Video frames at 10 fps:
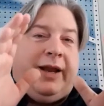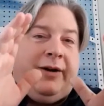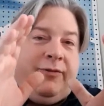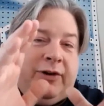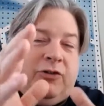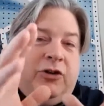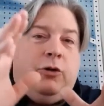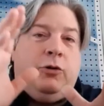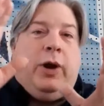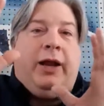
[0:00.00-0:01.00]
affects
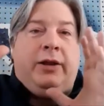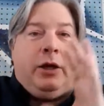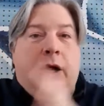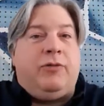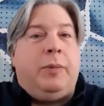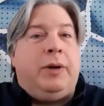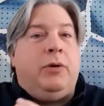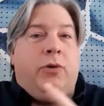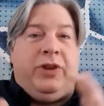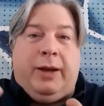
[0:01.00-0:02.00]
you and the government
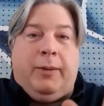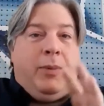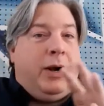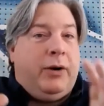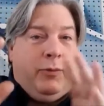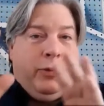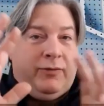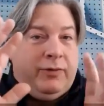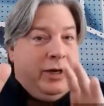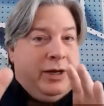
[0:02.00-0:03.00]
or the empire,
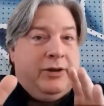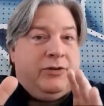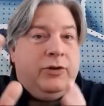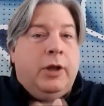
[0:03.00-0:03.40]
whatever it is.